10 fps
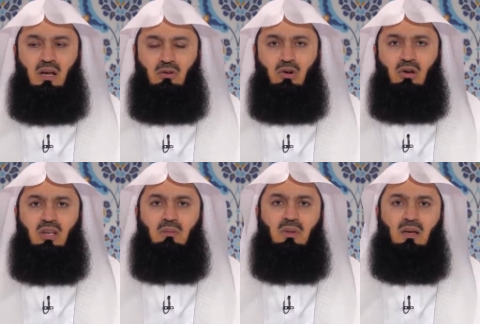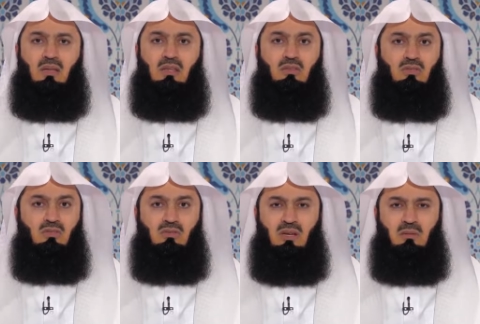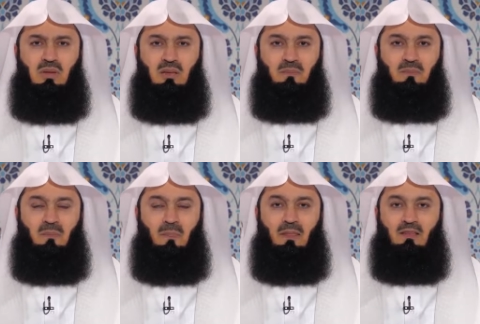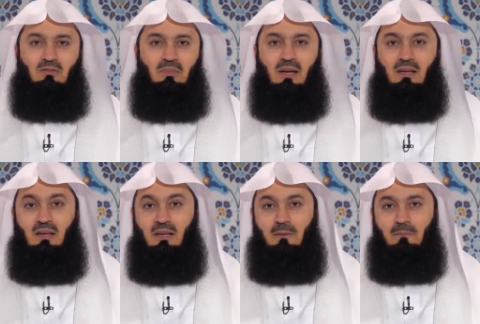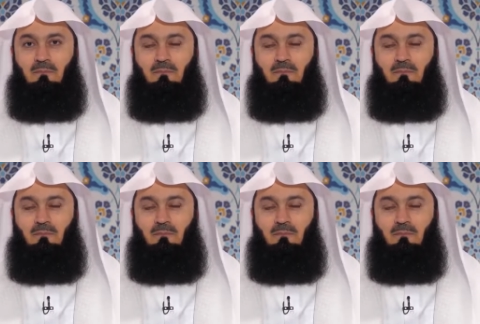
a rock in Mecca that used to greet me. Subhanallah.